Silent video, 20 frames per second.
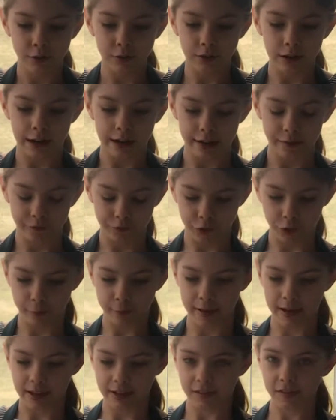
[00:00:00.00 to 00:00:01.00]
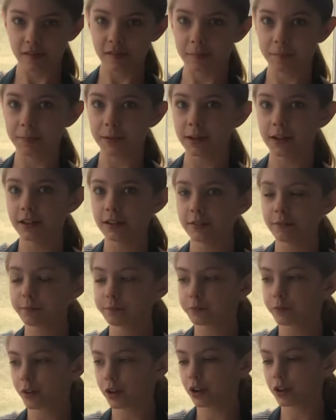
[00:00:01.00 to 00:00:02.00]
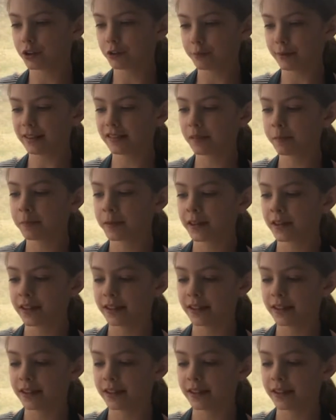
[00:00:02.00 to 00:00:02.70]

I have 2 pans, but on the recipe